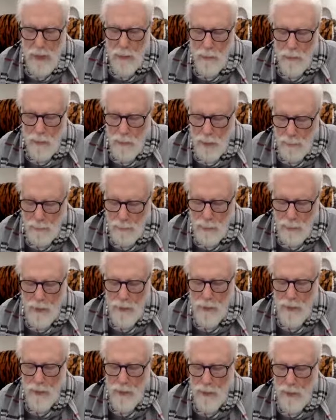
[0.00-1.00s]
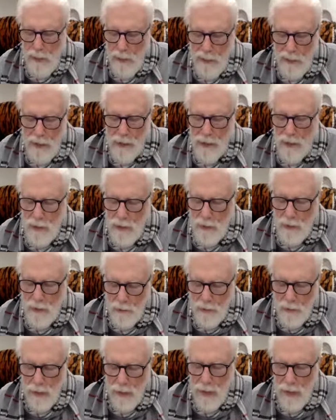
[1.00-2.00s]
with the pure, innocent,
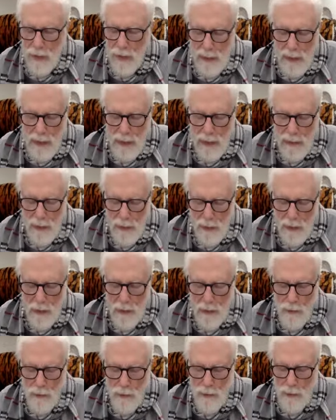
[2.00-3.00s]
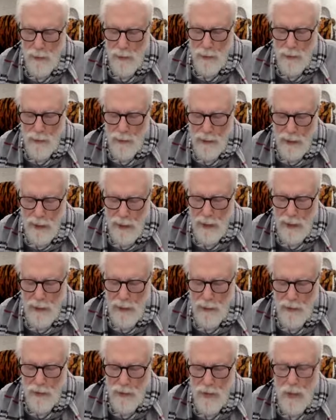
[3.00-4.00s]
fundamental code, your
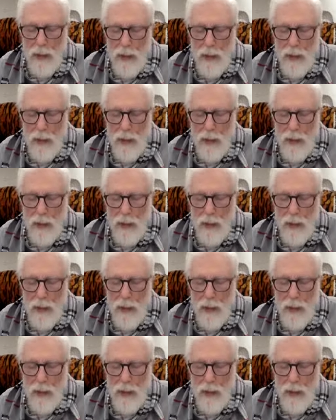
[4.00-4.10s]
seeds